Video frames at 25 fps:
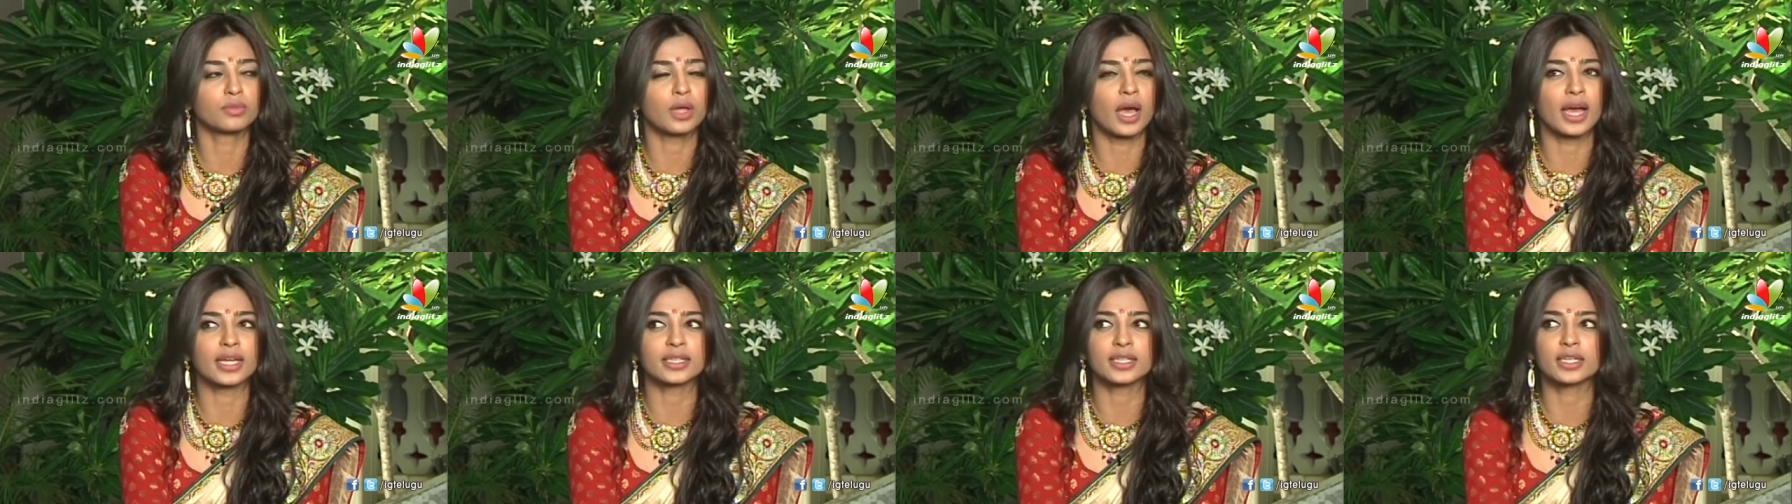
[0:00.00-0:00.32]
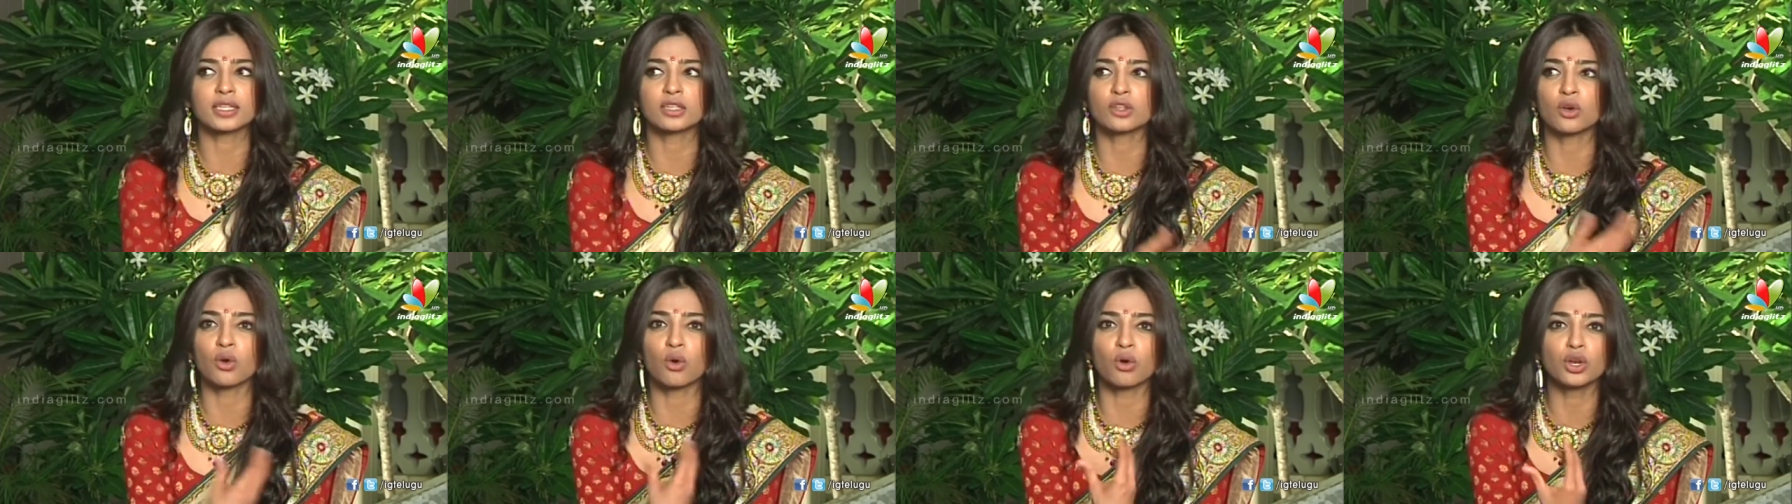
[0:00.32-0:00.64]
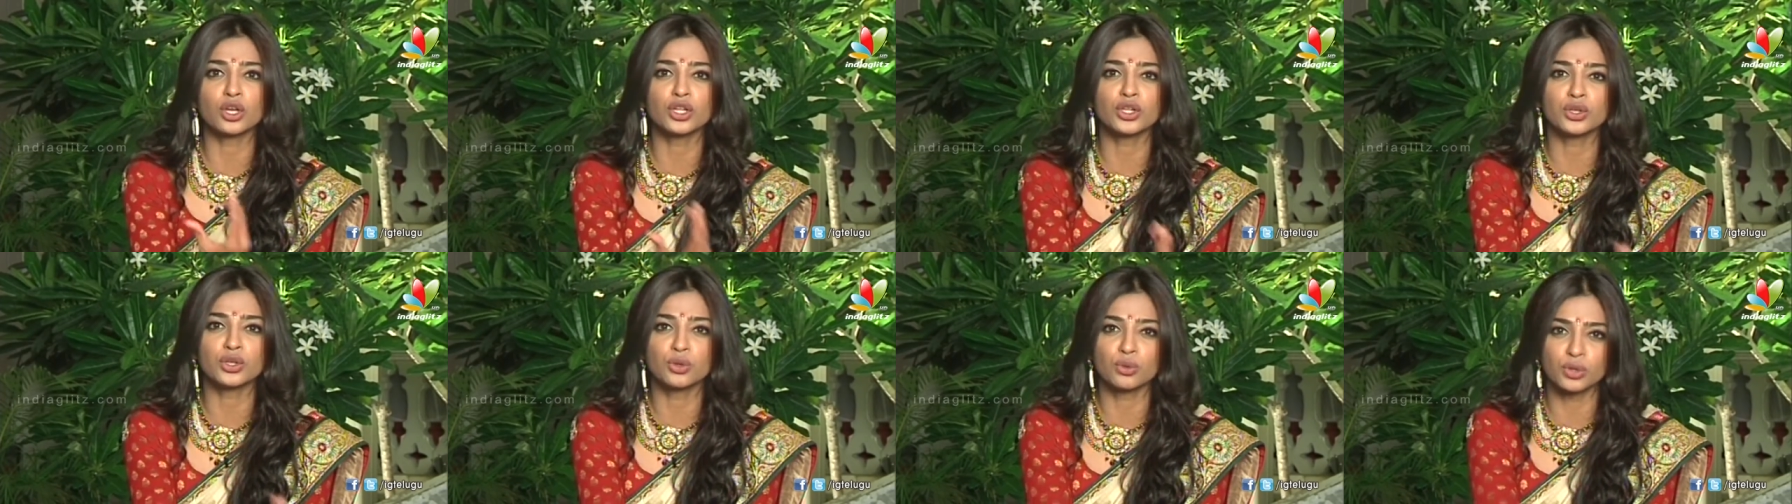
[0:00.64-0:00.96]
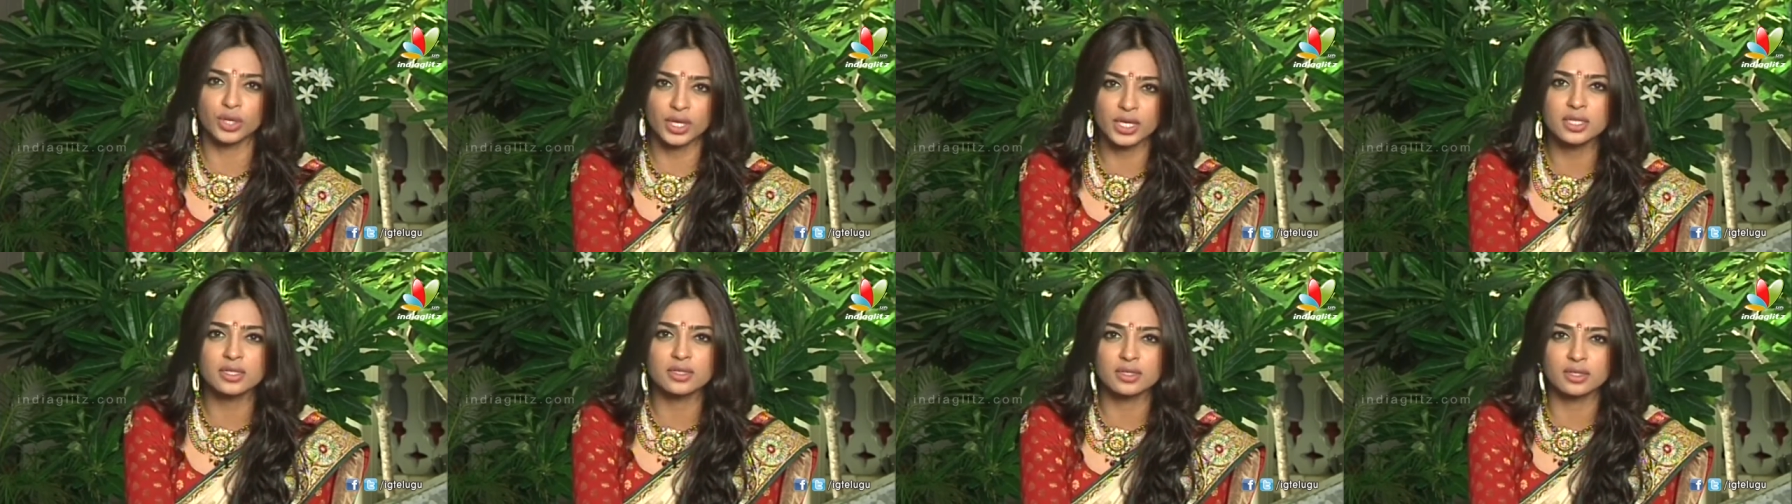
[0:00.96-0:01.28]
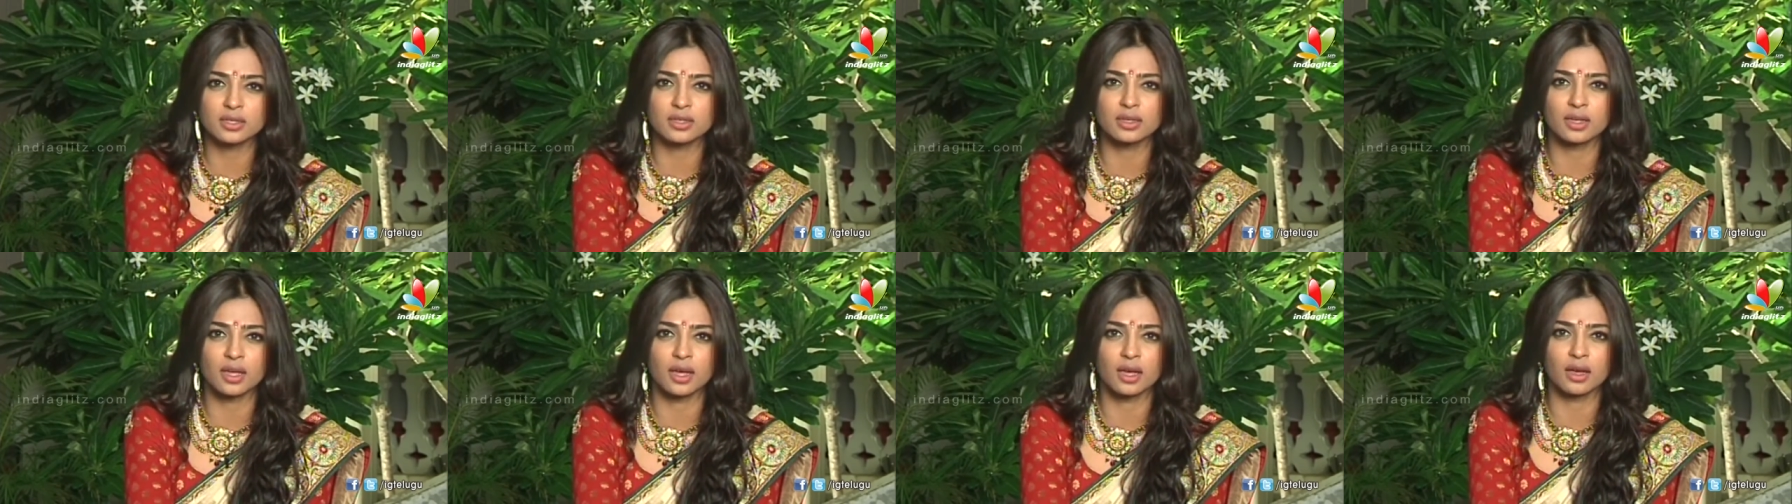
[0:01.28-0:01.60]
I think the whole unit
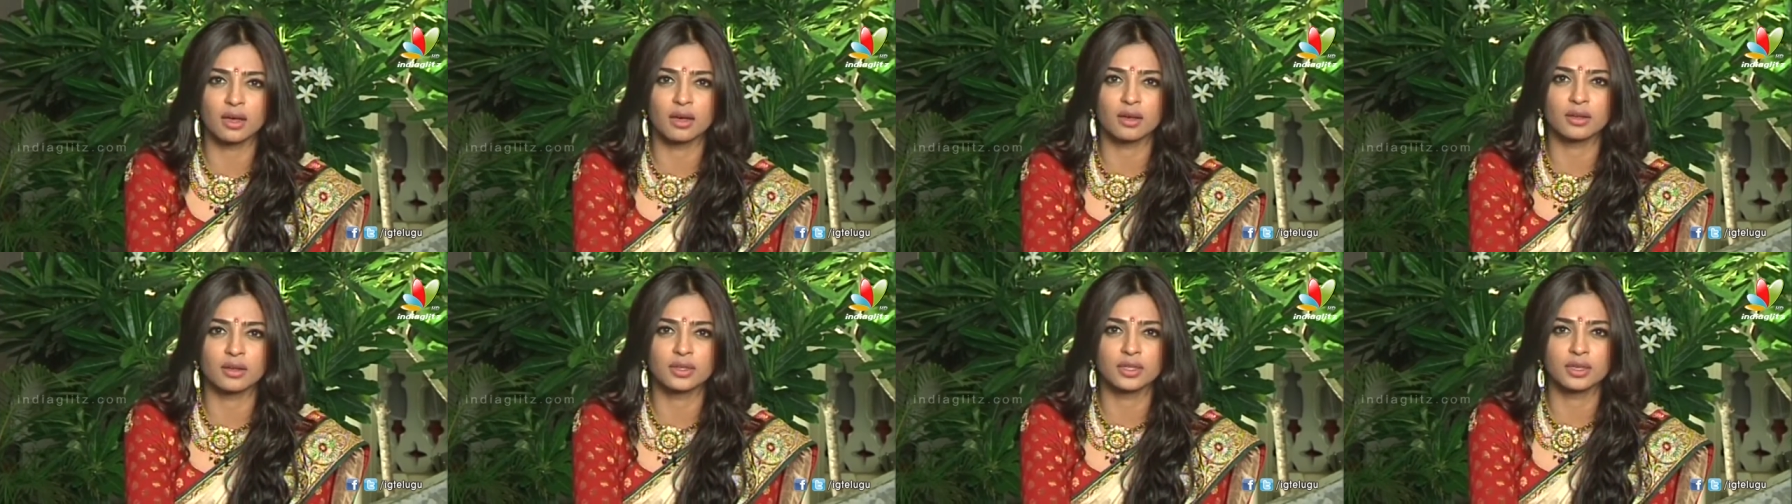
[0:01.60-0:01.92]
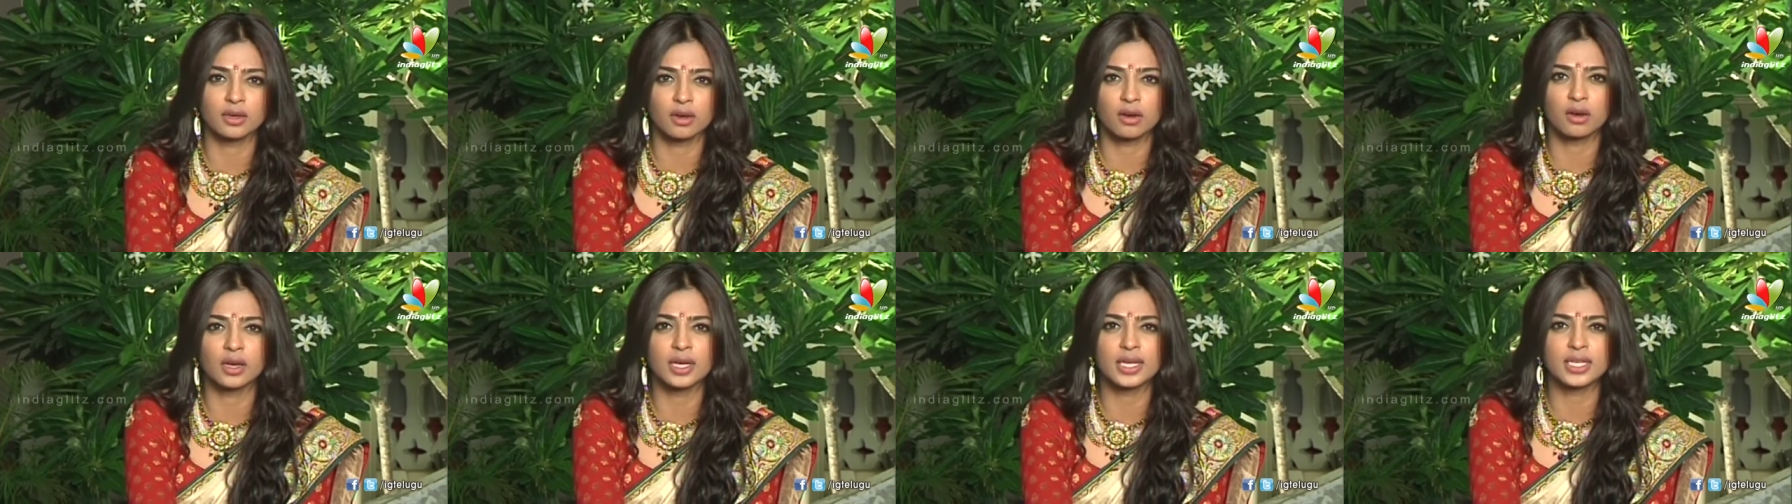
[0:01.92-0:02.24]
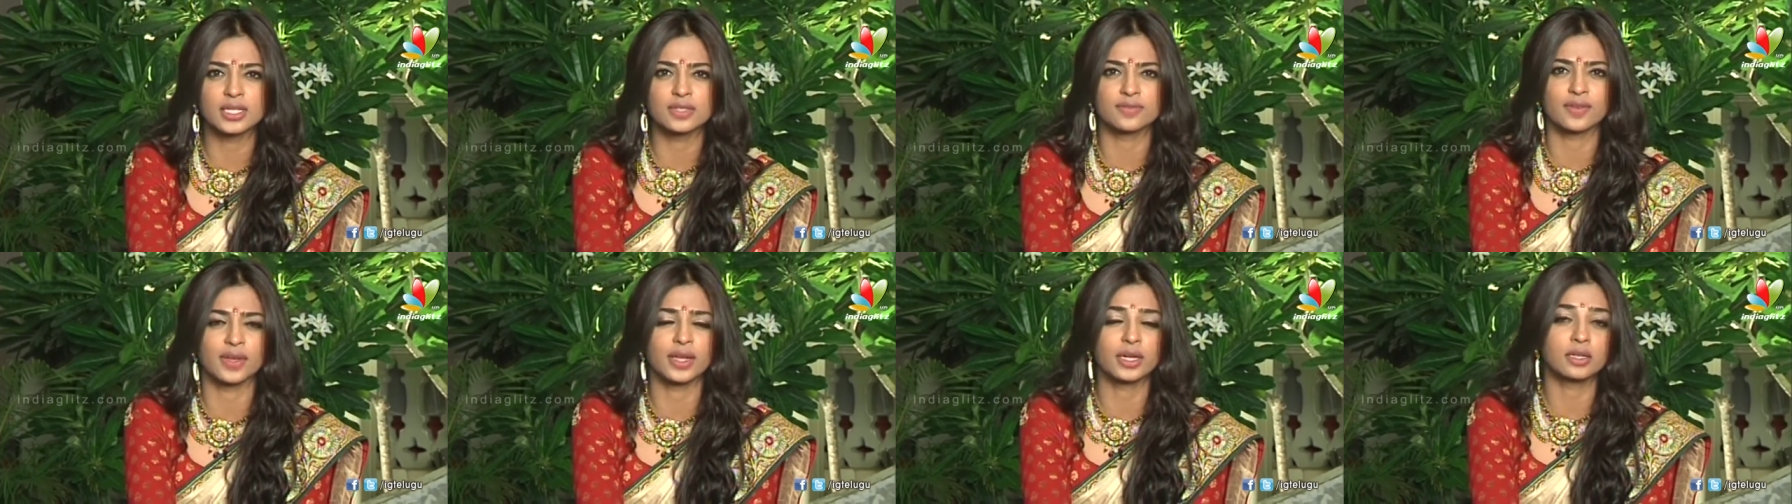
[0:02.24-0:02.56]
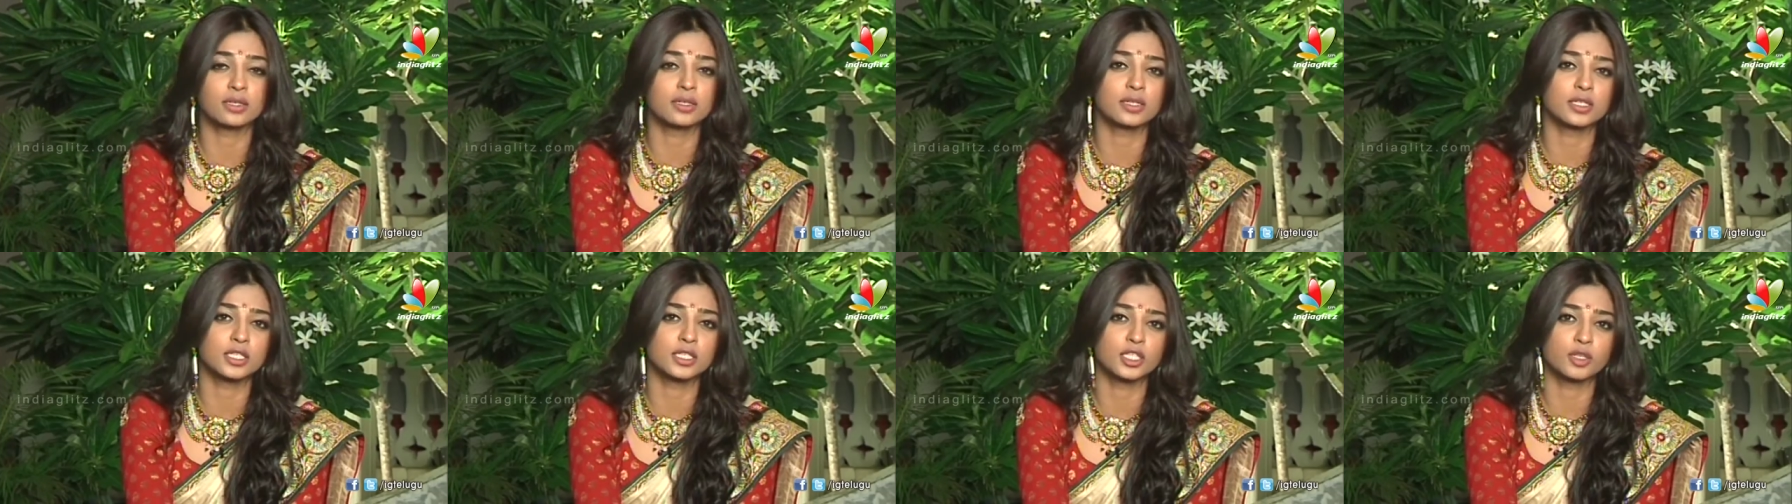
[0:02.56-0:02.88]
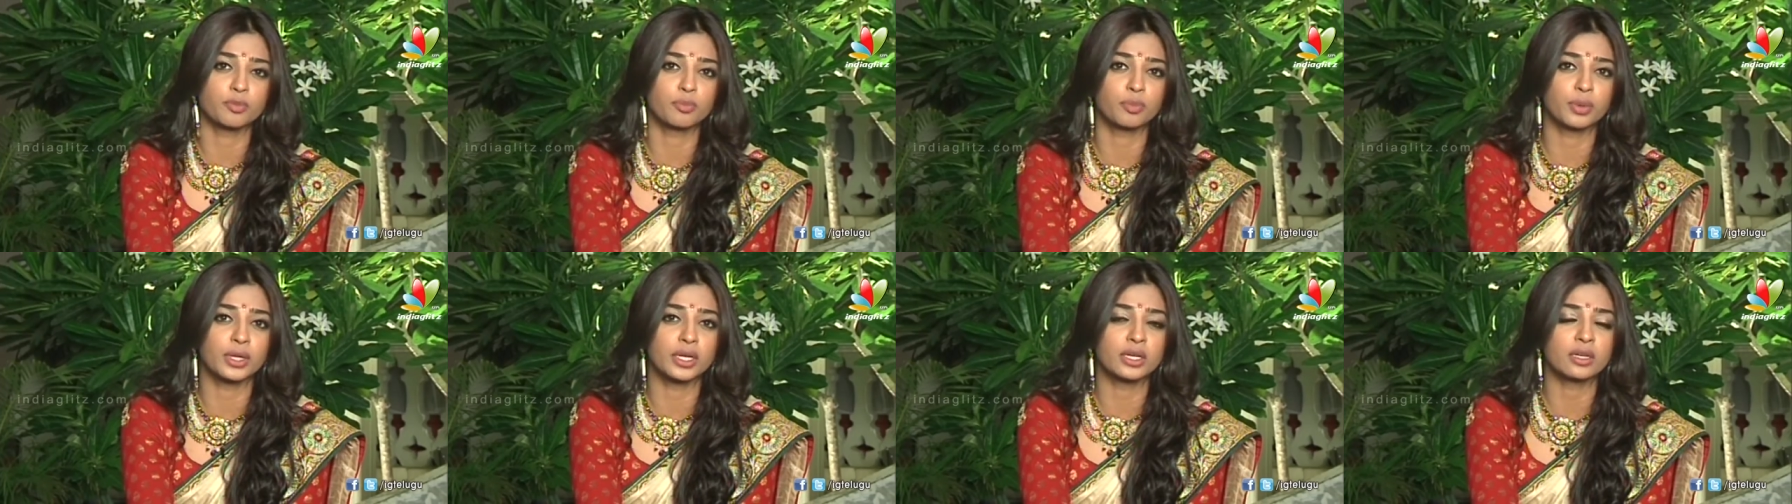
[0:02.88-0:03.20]
uh, here is very
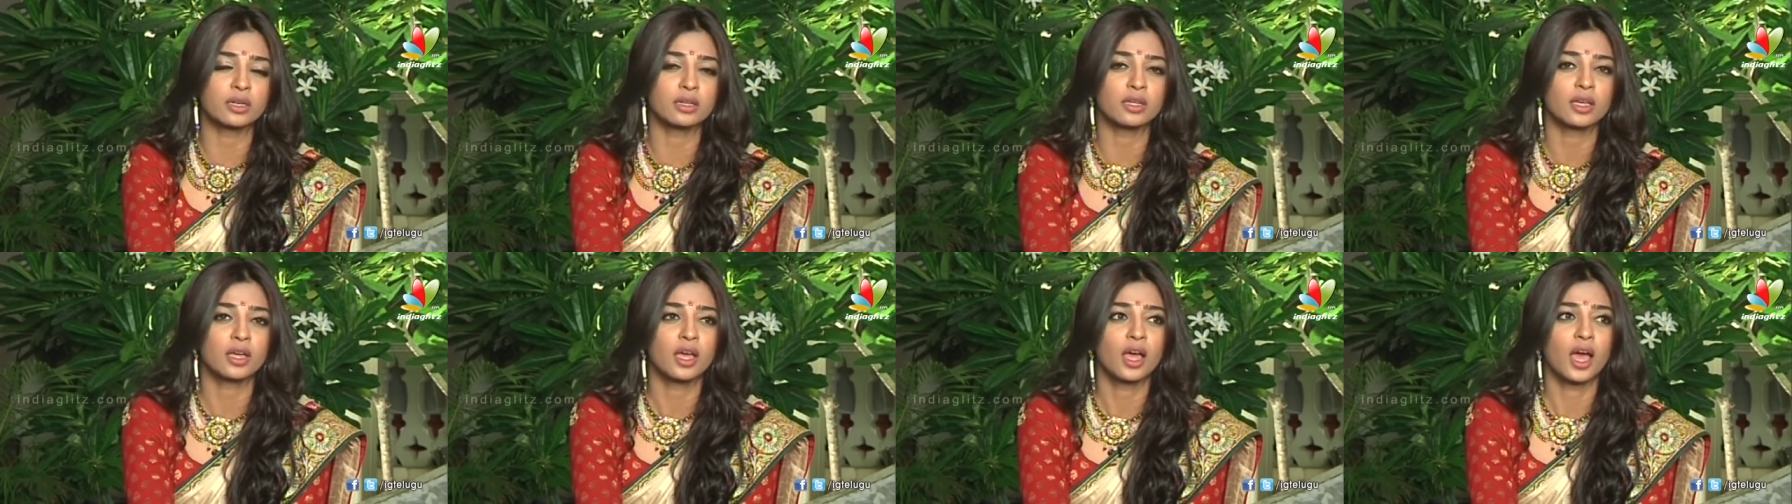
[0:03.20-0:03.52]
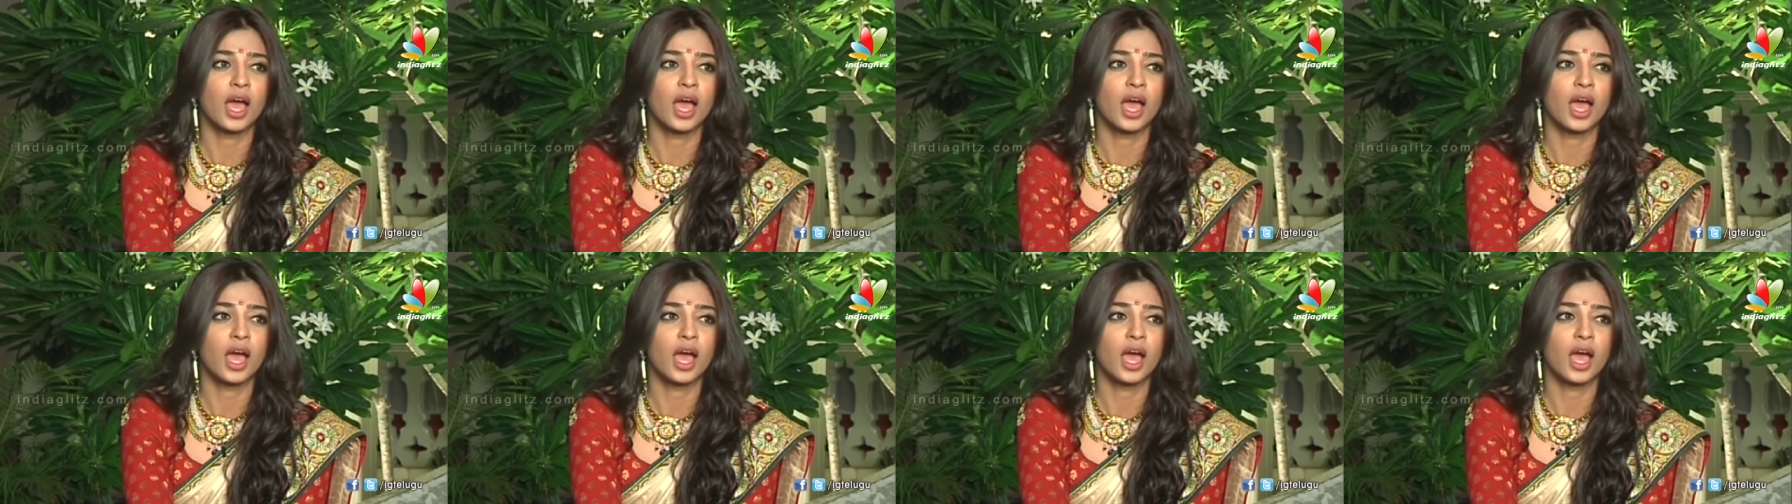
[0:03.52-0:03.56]
disciplined